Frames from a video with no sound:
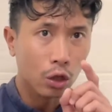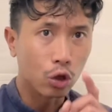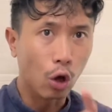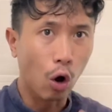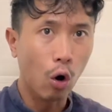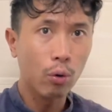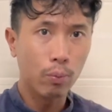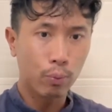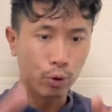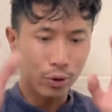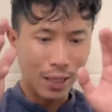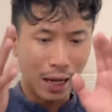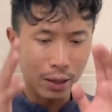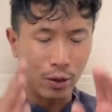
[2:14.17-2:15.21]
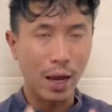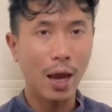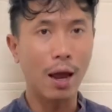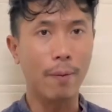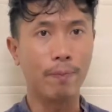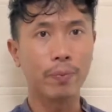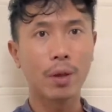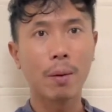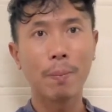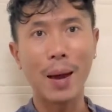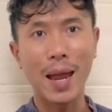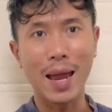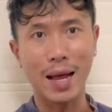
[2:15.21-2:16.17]
Don't put down the hand.
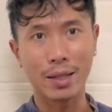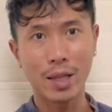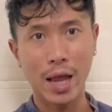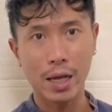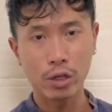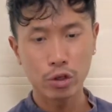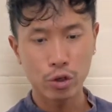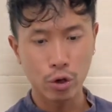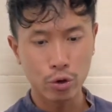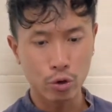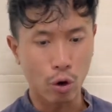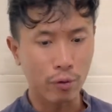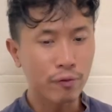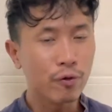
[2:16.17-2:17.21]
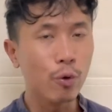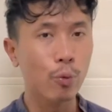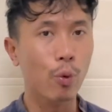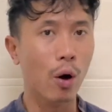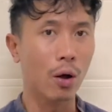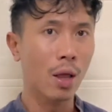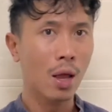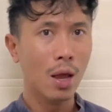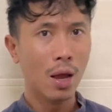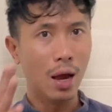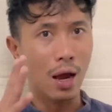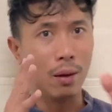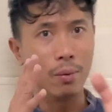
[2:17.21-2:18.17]
Pay attention your footwork
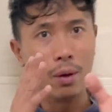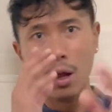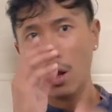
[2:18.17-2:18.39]
and